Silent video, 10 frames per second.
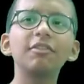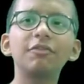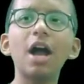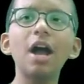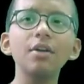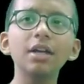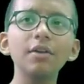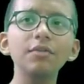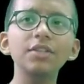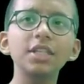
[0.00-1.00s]
how
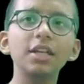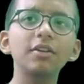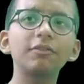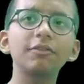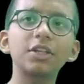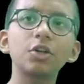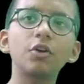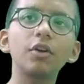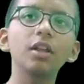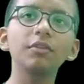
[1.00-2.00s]
do we take out a
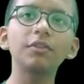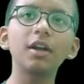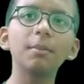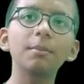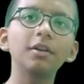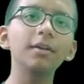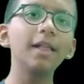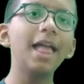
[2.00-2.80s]
factorial of a number?